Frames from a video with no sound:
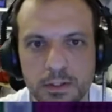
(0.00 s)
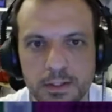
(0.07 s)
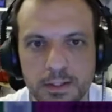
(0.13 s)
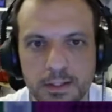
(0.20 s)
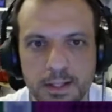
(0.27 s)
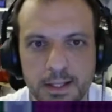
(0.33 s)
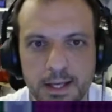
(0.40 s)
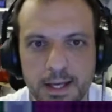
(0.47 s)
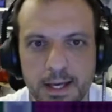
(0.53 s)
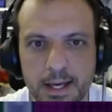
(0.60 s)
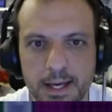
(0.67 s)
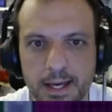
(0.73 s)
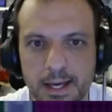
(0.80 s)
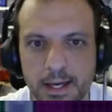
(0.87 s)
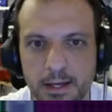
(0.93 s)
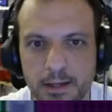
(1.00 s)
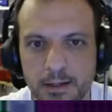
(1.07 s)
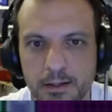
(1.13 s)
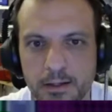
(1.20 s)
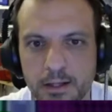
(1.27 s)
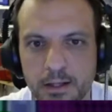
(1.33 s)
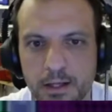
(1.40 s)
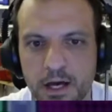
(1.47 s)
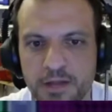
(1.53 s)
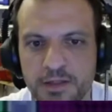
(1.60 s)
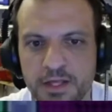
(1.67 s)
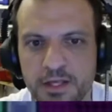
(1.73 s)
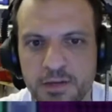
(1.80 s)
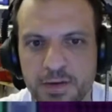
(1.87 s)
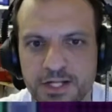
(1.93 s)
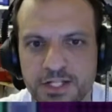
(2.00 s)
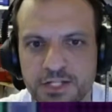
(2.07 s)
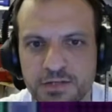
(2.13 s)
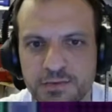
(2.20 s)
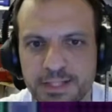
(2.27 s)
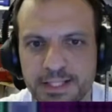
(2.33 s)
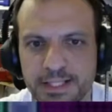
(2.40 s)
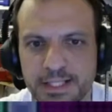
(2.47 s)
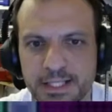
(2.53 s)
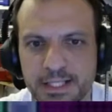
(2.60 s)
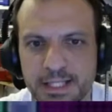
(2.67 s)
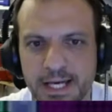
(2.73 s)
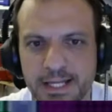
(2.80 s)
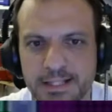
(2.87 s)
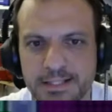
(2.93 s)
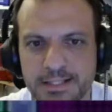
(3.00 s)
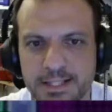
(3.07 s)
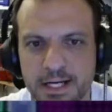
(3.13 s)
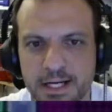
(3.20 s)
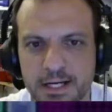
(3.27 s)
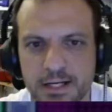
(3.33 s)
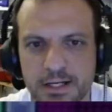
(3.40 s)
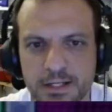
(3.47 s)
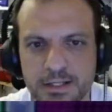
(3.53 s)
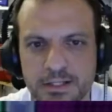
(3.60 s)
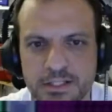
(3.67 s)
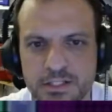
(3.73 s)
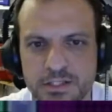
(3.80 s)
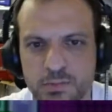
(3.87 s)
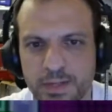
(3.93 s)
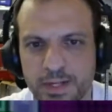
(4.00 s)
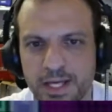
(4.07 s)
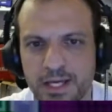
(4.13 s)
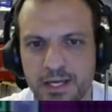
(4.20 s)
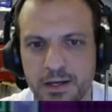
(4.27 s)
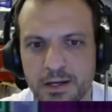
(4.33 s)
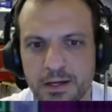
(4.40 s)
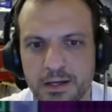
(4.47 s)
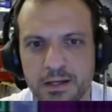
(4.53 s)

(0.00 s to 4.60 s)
Yeah, I think you actually really need that swinging